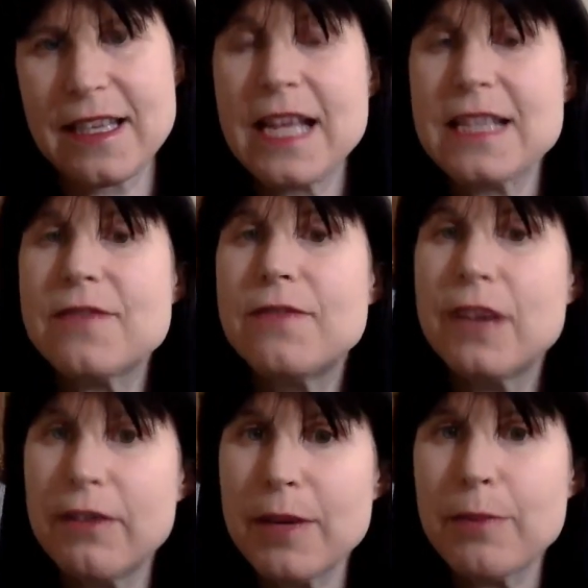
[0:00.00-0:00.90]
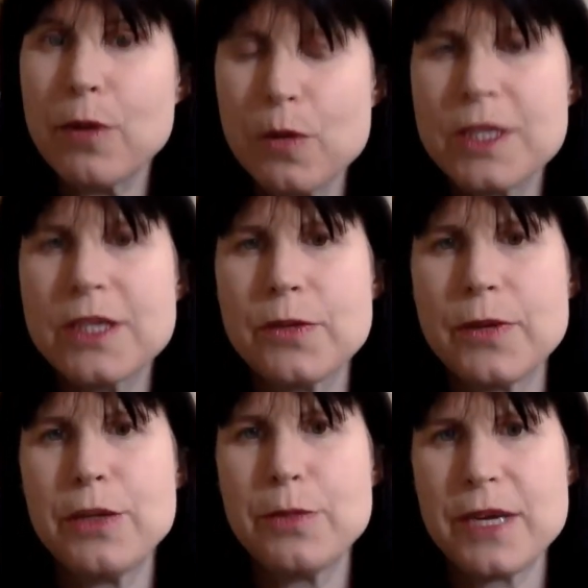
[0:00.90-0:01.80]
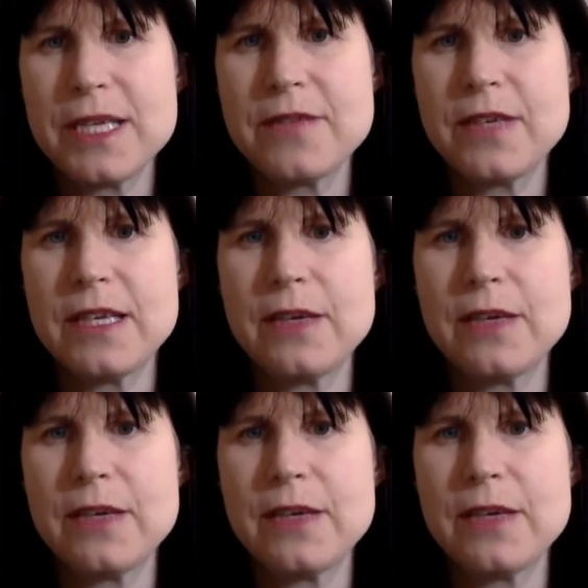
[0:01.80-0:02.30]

And that's very important when you breastfeed.